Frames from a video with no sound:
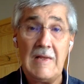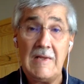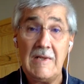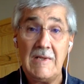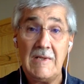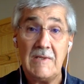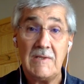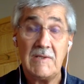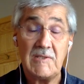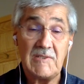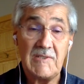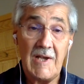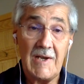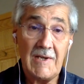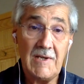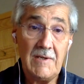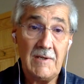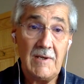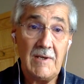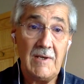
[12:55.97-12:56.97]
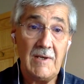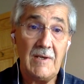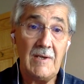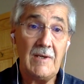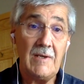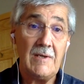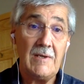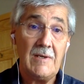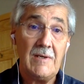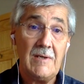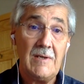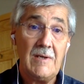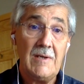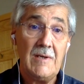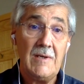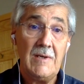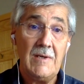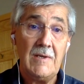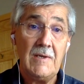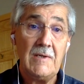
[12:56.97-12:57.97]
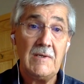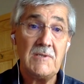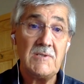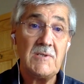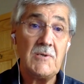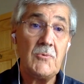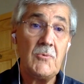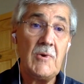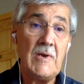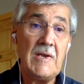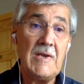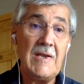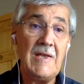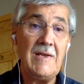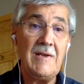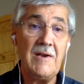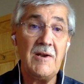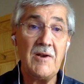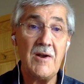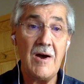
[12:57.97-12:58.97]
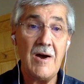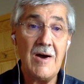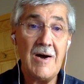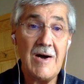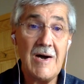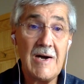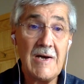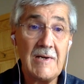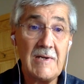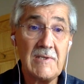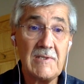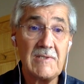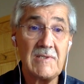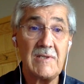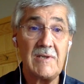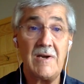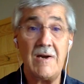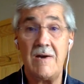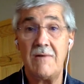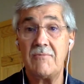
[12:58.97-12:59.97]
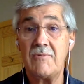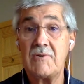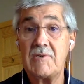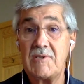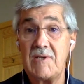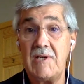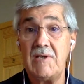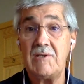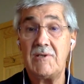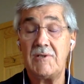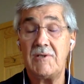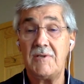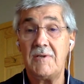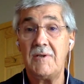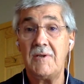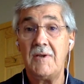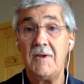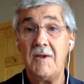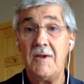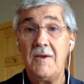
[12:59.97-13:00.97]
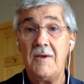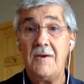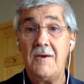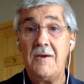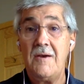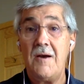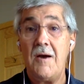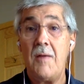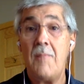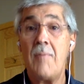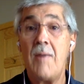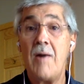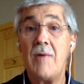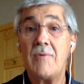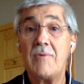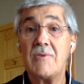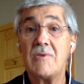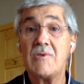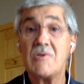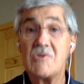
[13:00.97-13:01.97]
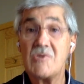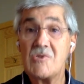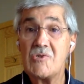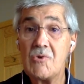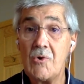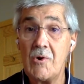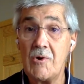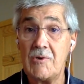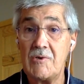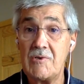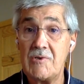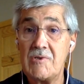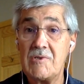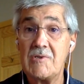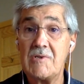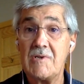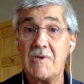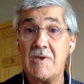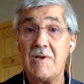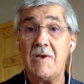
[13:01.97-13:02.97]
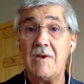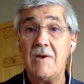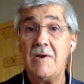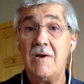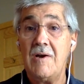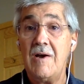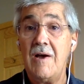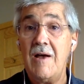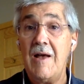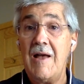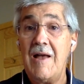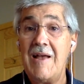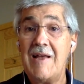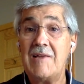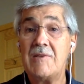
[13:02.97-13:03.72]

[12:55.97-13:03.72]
The second key is that we need an honest conversation about the source and the